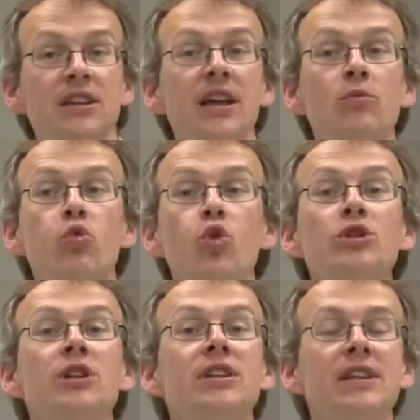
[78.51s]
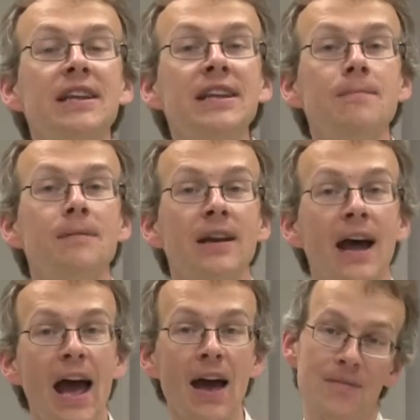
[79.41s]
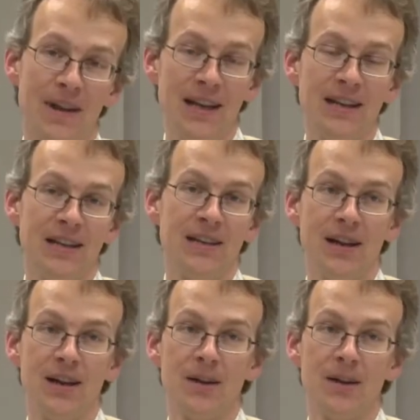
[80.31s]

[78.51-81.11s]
they wouldn't even have any